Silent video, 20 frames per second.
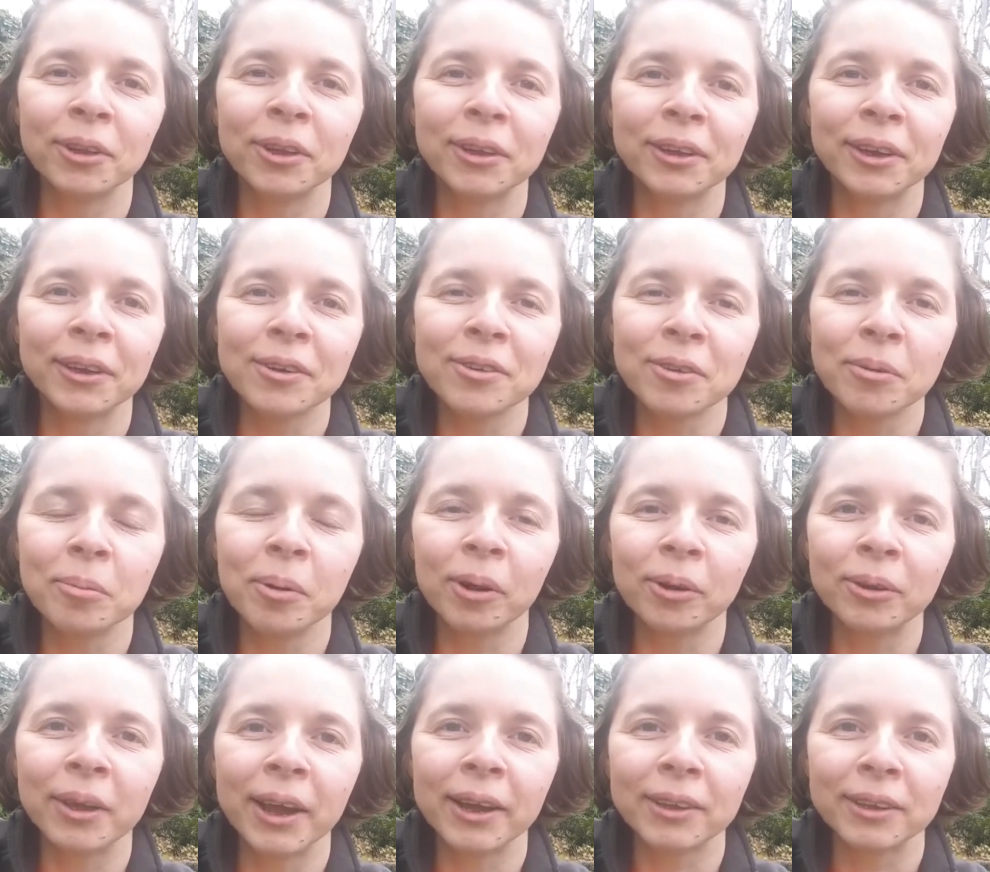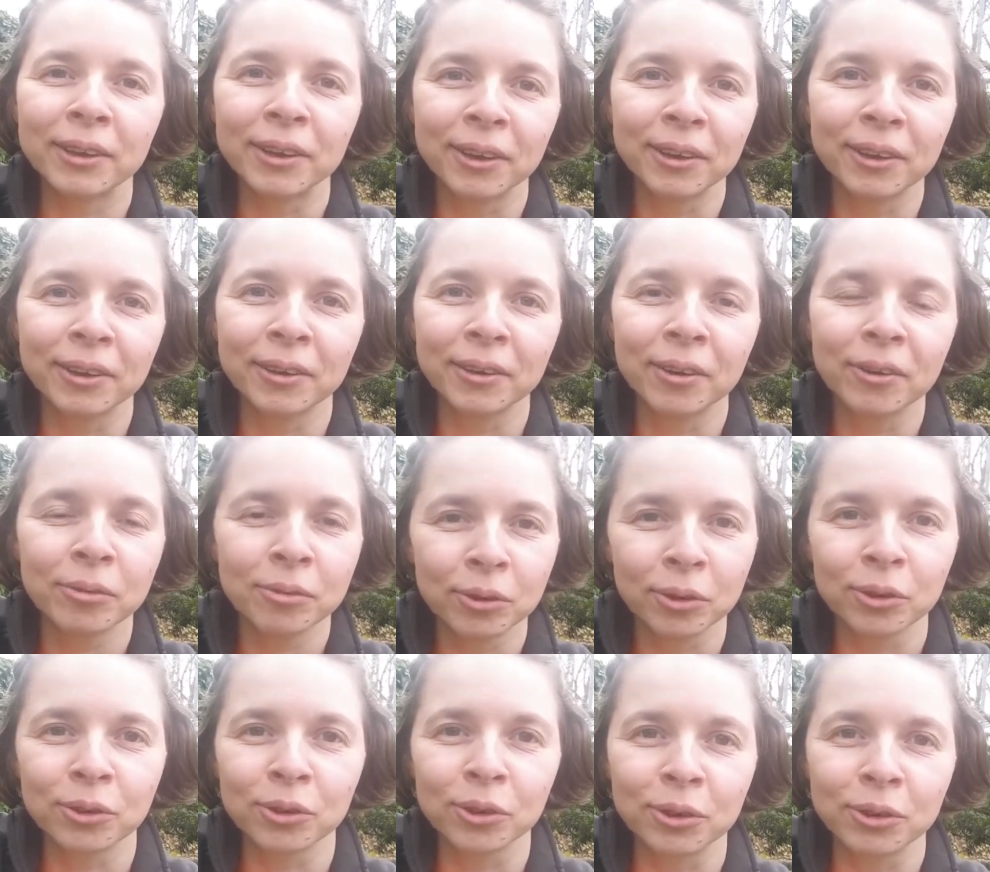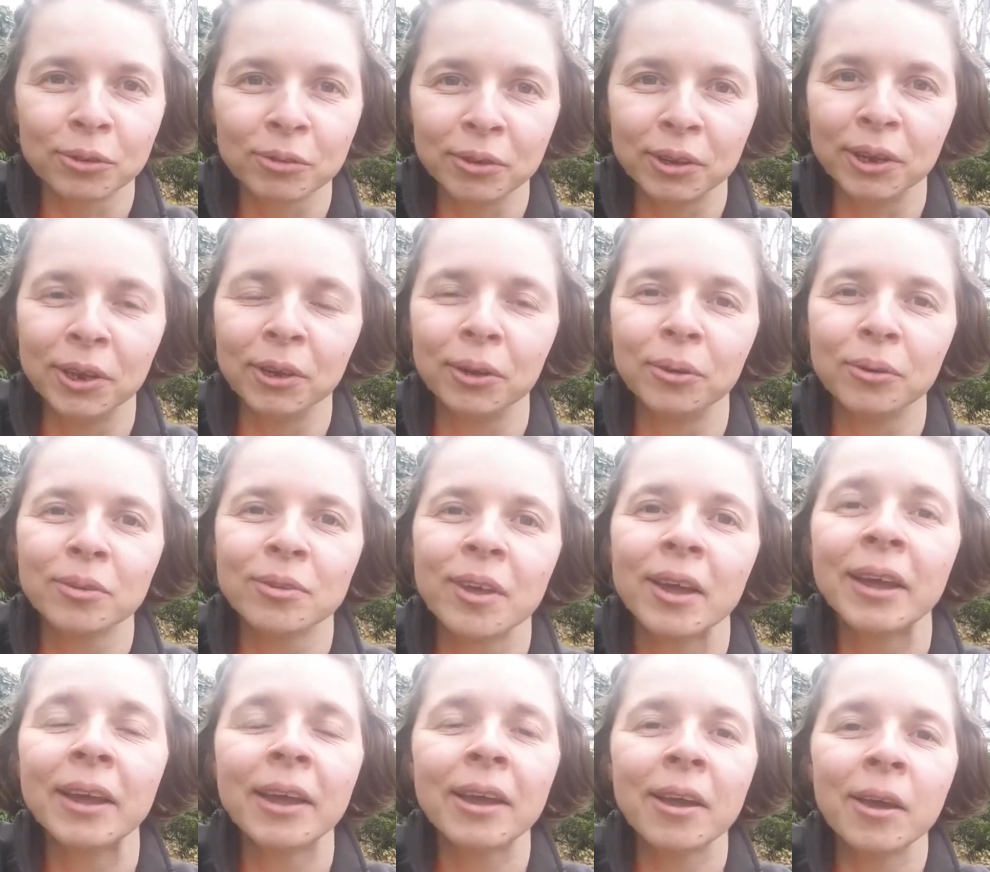details about that in future videos.